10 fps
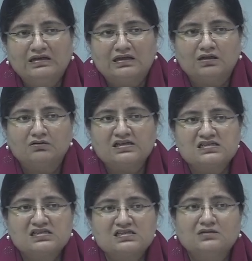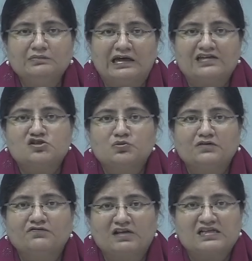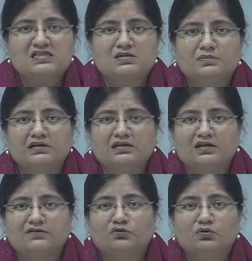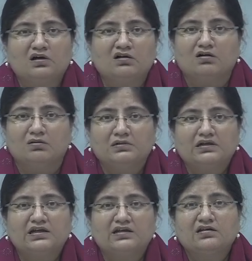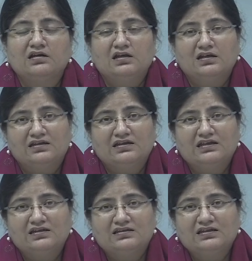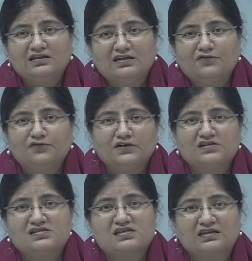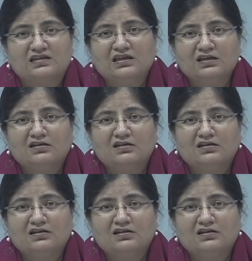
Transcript: Now that system has to be flexible enough to accommodate the difference in the